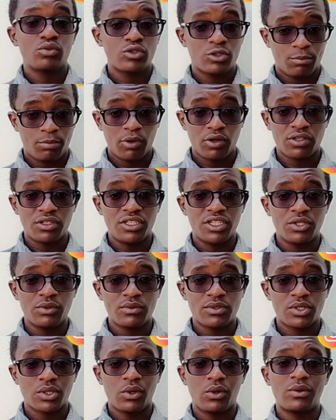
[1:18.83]
Sport
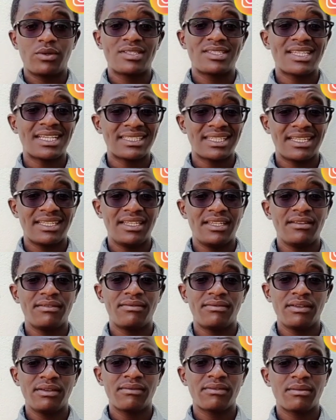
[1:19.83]
News, on Saturday,
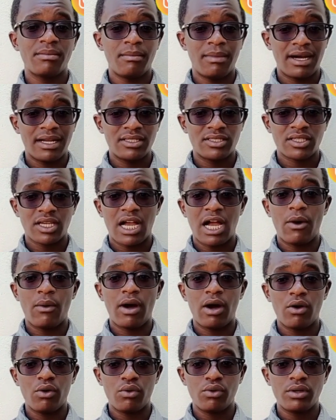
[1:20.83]
5th March, our
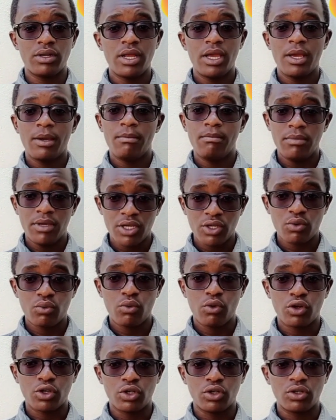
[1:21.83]
own Meru
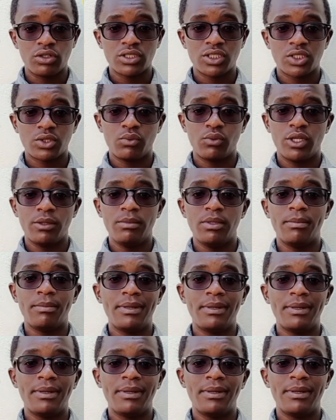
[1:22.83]
War Dogs will be
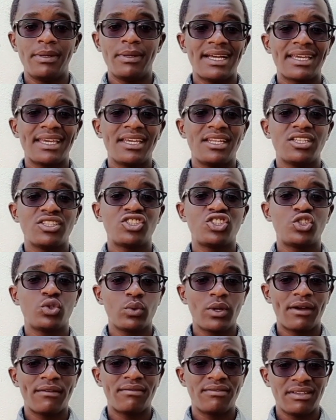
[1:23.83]
playing against
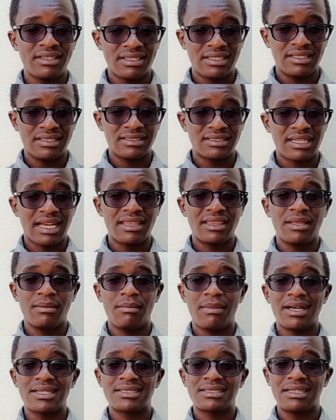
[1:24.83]
Chuka Vikings at
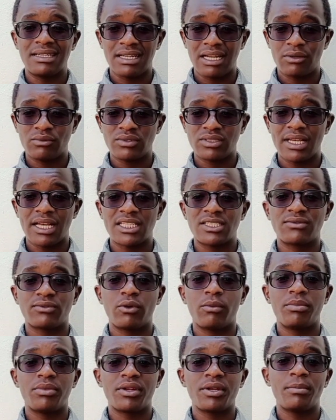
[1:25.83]
the Mast grounds
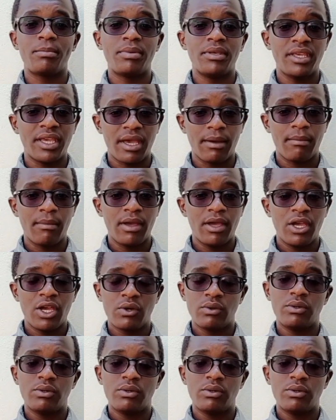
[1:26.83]
as from 3 p.m.